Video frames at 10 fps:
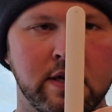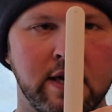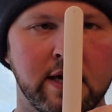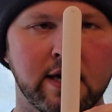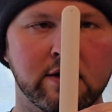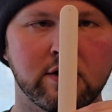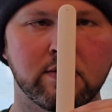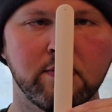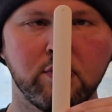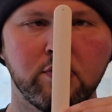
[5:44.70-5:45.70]
in as
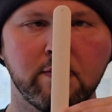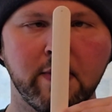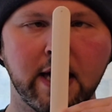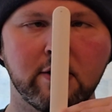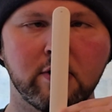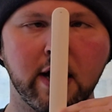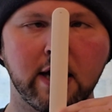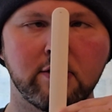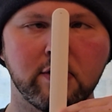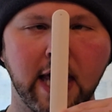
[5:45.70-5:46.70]
smooth a manner
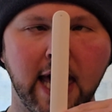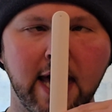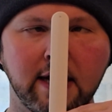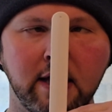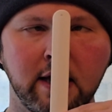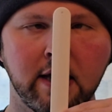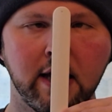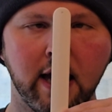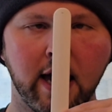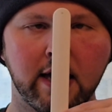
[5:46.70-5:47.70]
as you can.
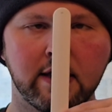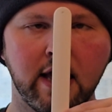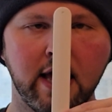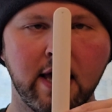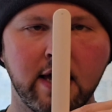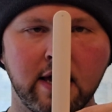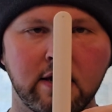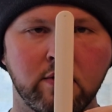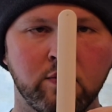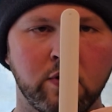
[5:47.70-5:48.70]
And
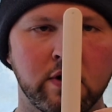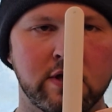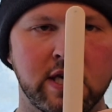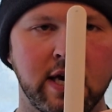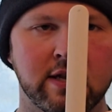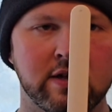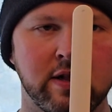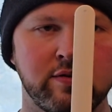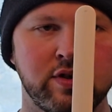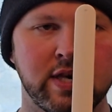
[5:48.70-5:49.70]
then once you get as
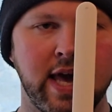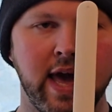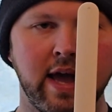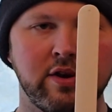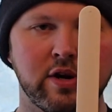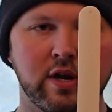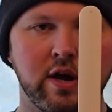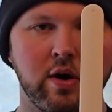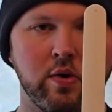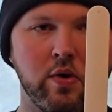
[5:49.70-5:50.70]
close as you can, you're going to
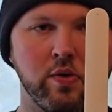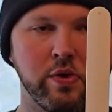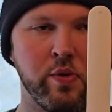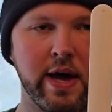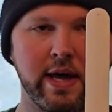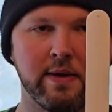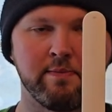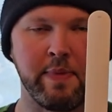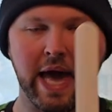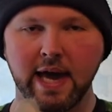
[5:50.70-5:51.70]
go all the way
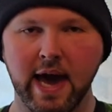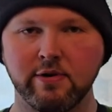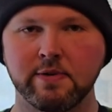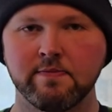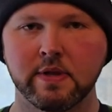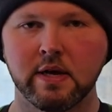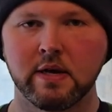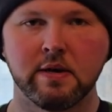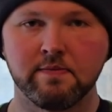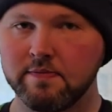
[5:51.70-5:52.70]
back out.
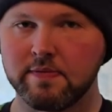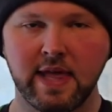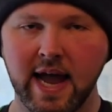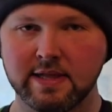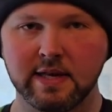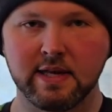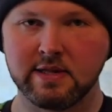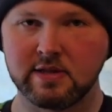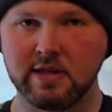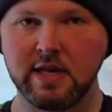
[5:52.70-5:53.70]
That
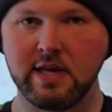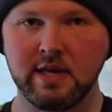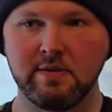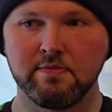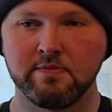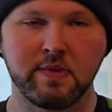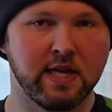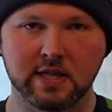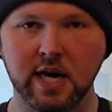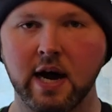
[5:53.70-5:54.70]
is the
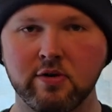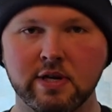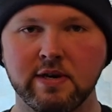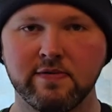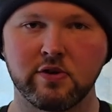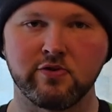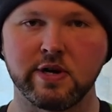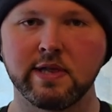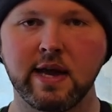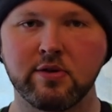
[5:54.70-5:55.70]
entirety of the
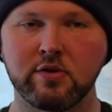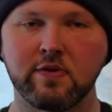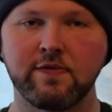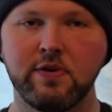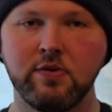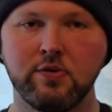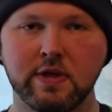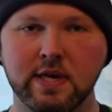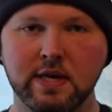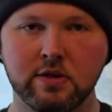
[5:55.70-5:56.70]
drill. Now there's a few
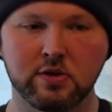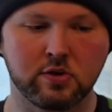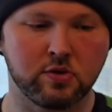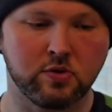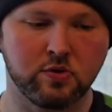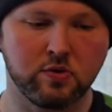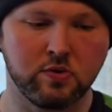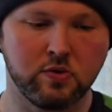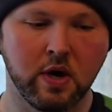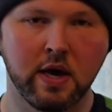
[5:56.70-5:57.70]
things
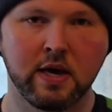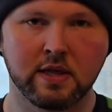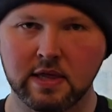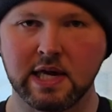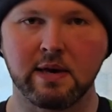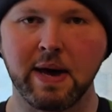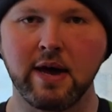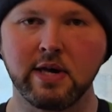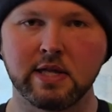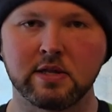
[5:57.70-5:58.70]
to think
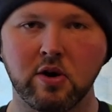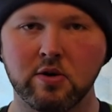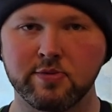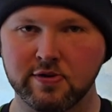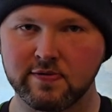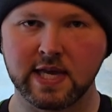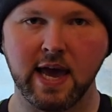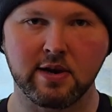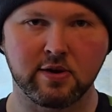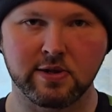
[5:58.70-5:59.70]
about in terms of
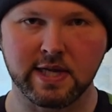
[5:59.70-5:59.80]
technical